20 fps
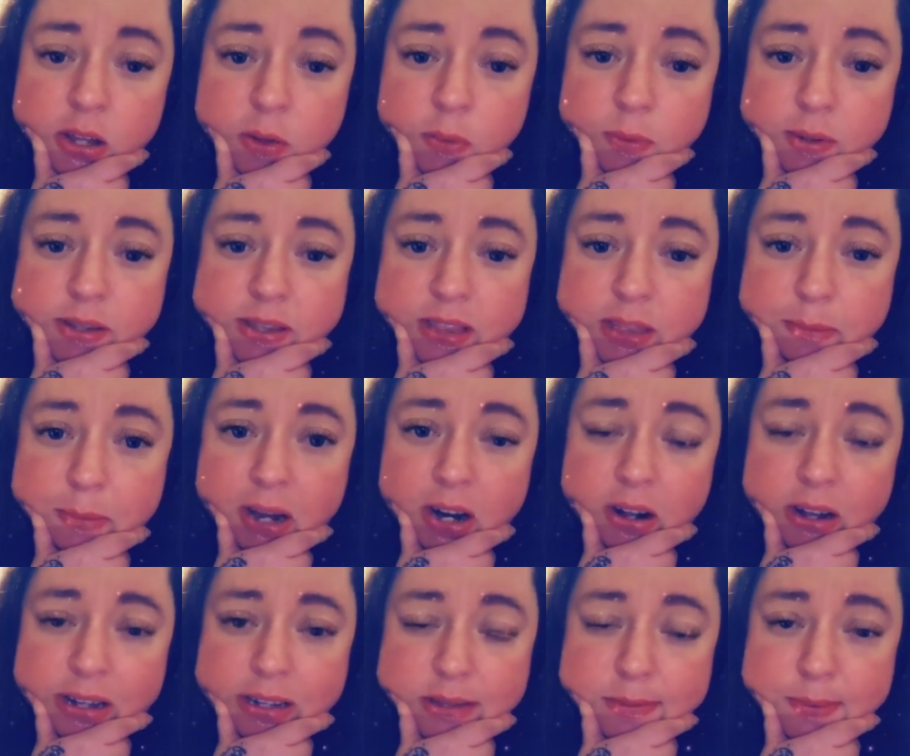was in the mental
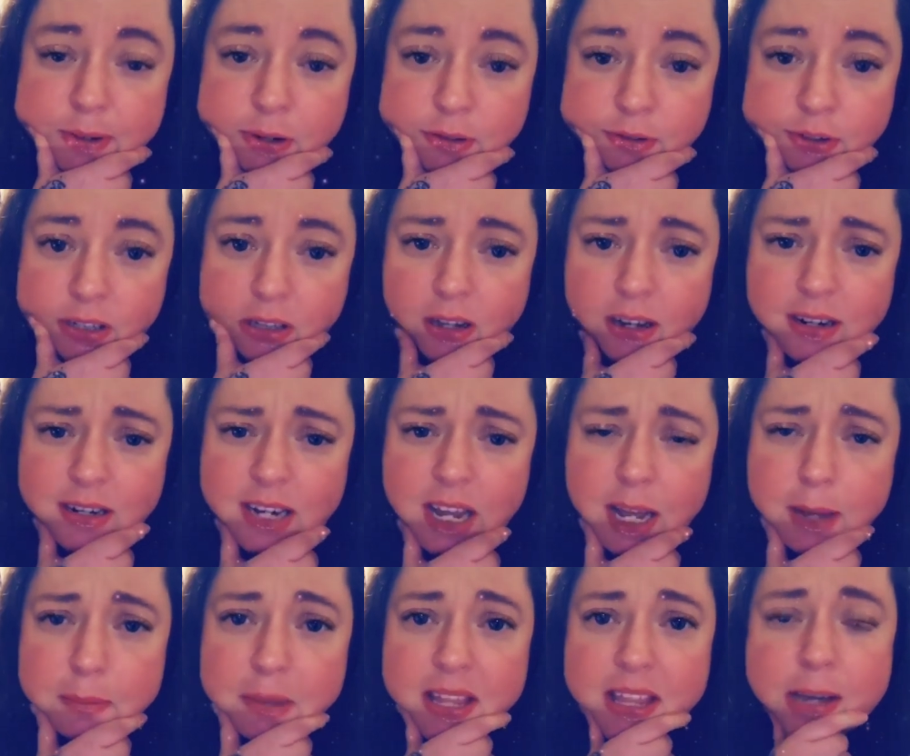hospital for a long
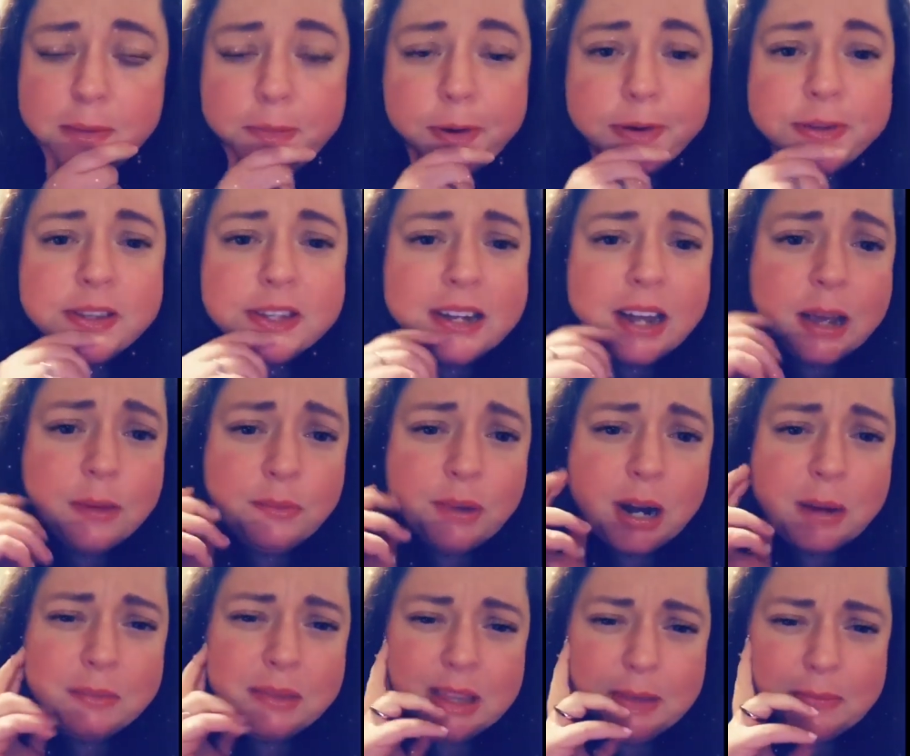time. I think most of the time when
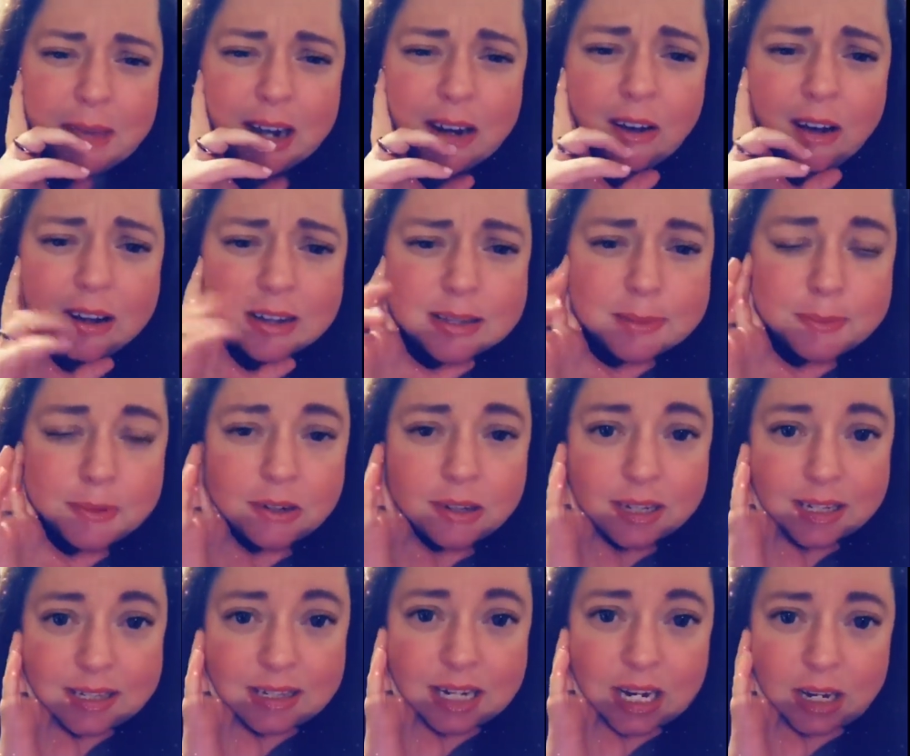I'm in the mental hospital,
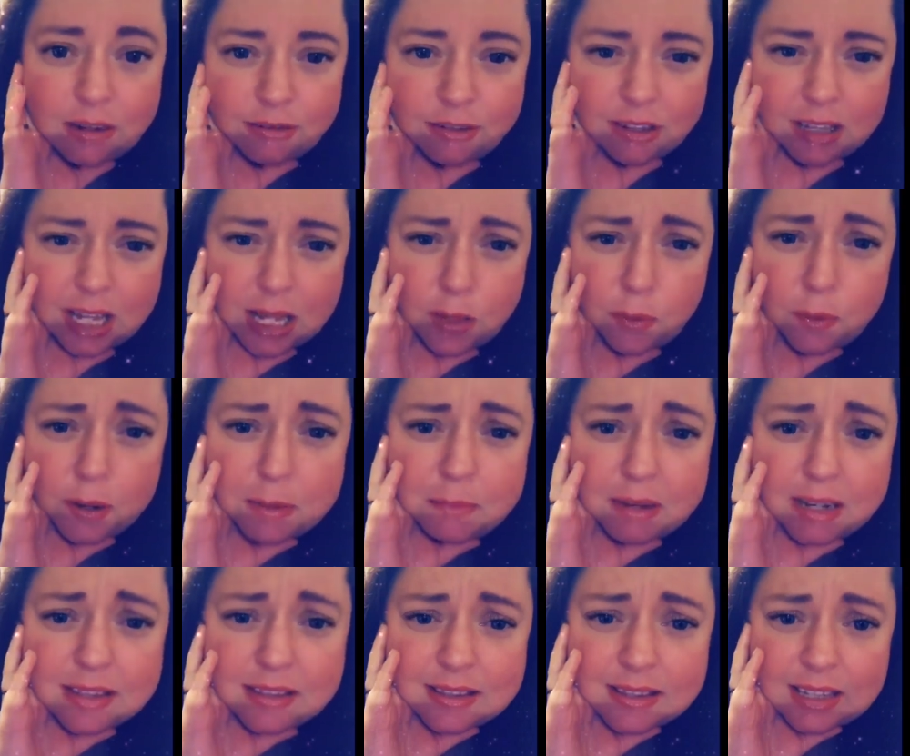I stay for like 3
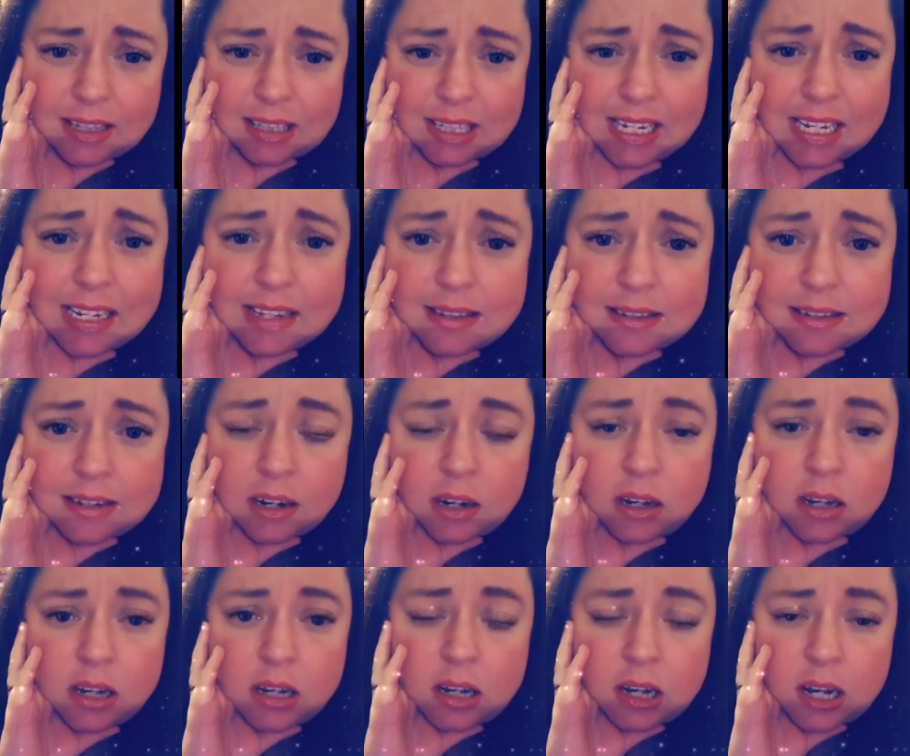months at least.
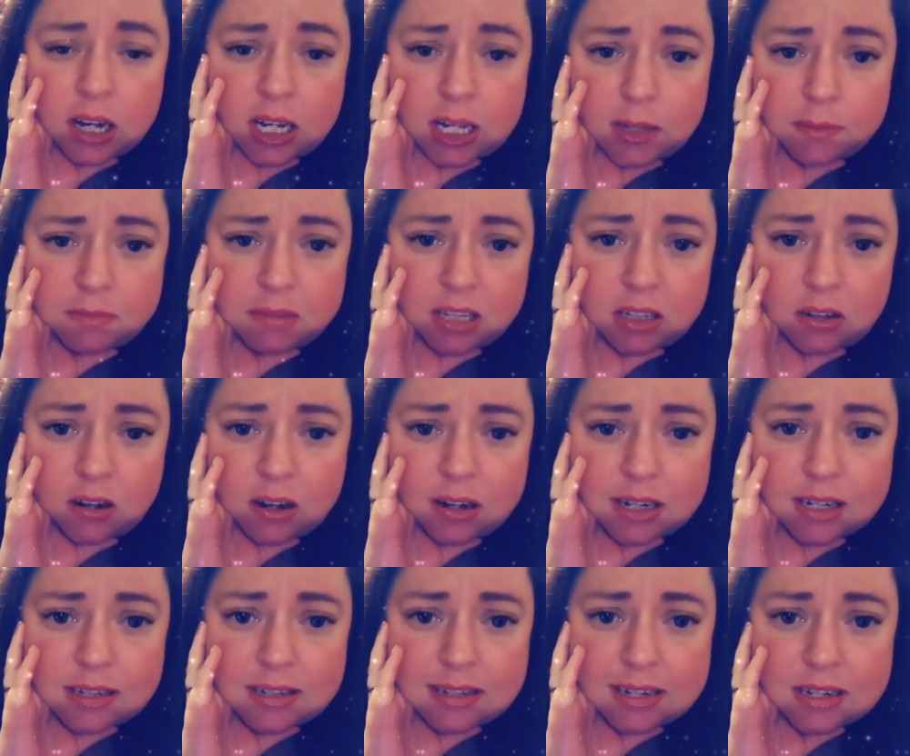The
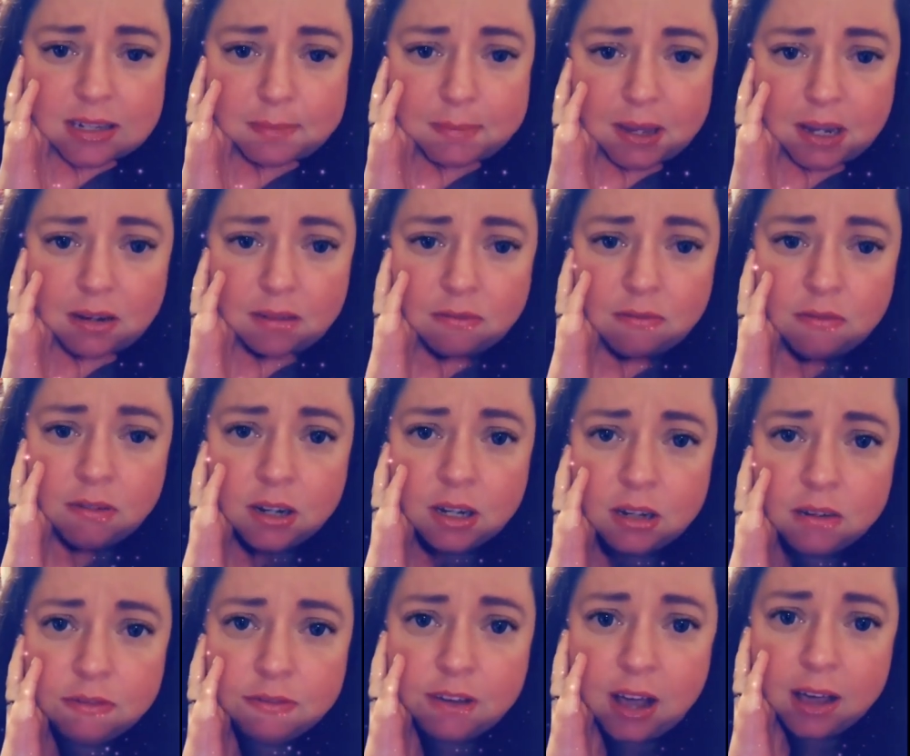longest has been
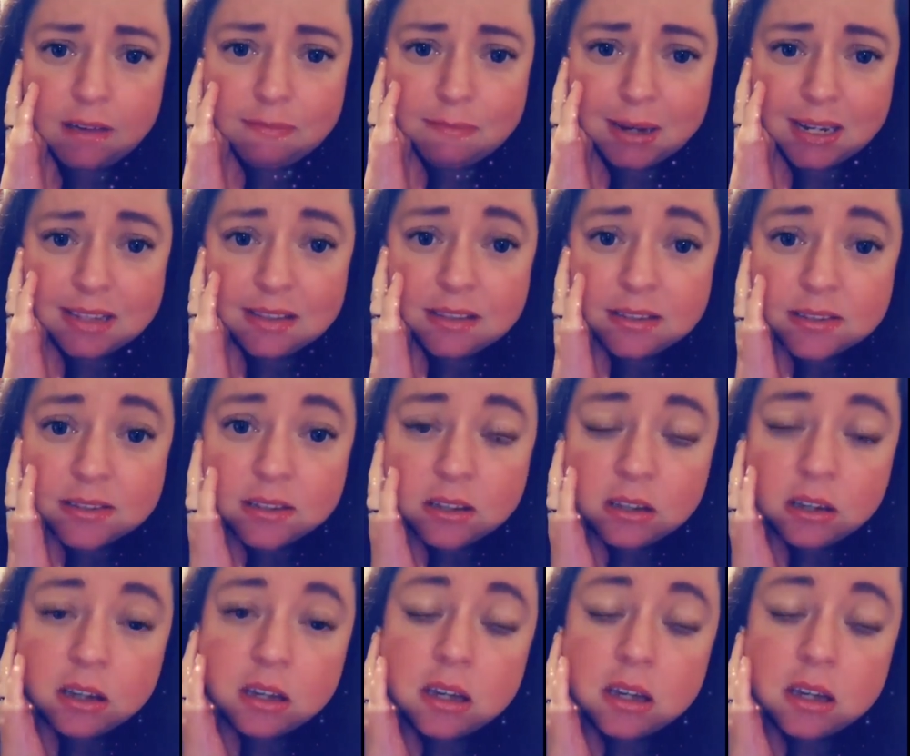5 months.